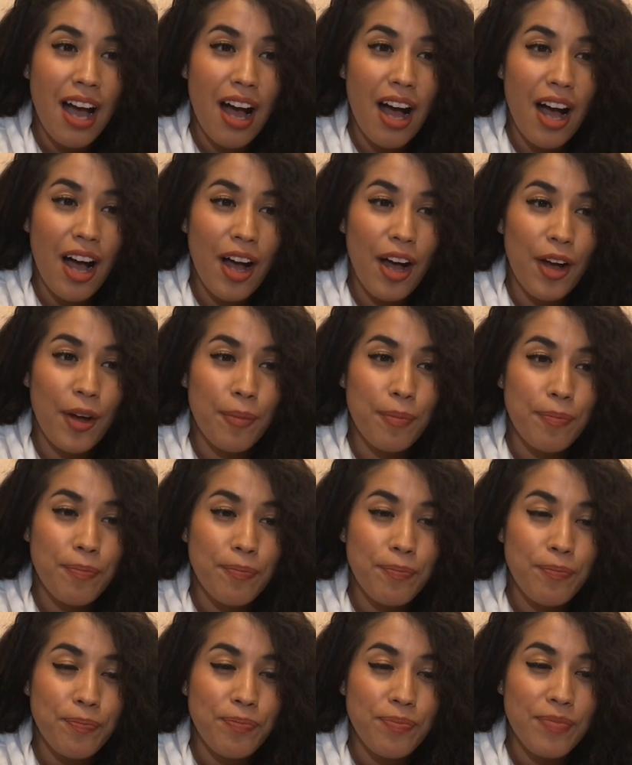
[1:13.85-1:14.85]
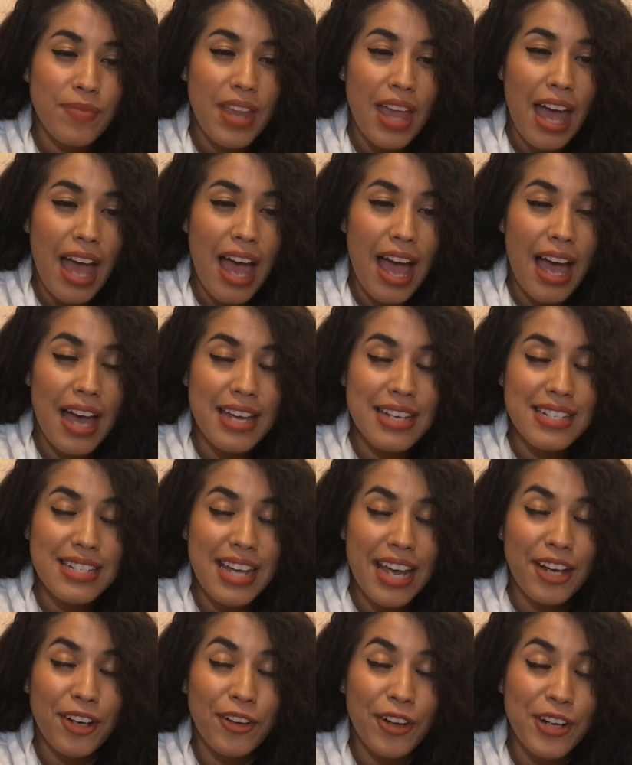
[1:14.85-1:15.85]
And
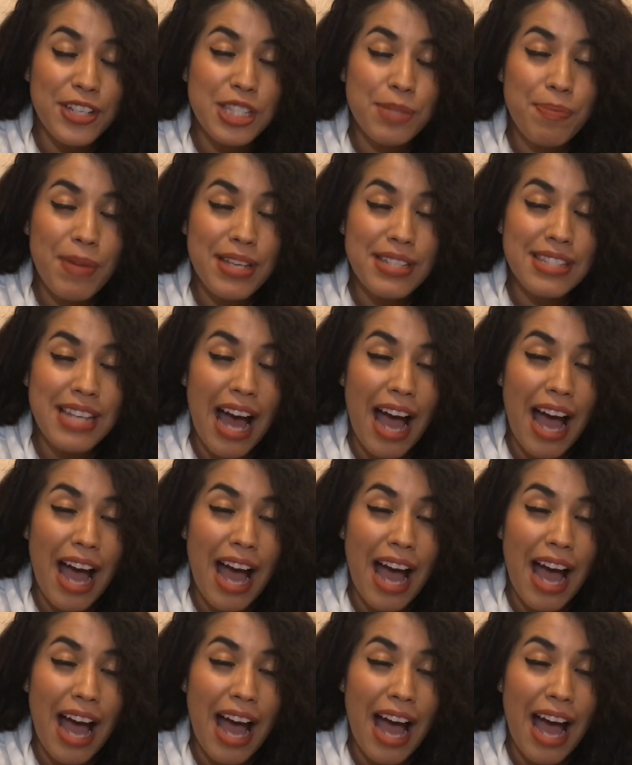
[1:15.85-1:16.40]
in Christmas,